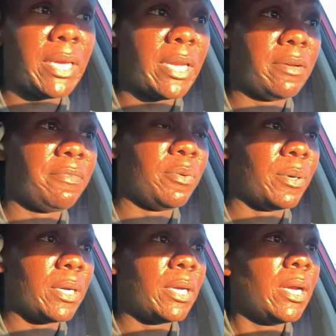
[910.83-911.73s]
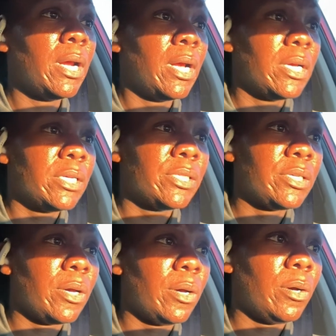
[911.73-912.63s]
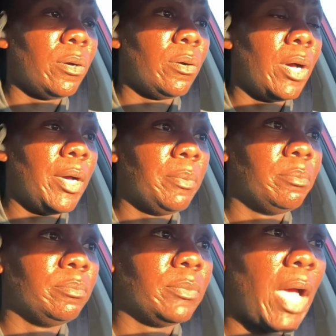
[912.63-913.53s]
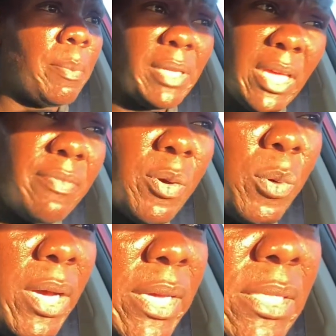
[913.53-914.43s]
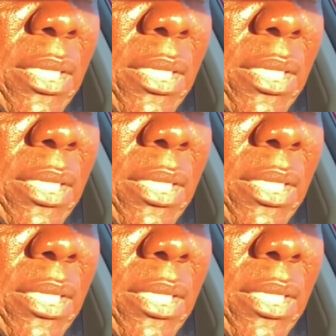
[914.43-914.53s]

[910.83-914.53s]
get it for. So um, I believe it was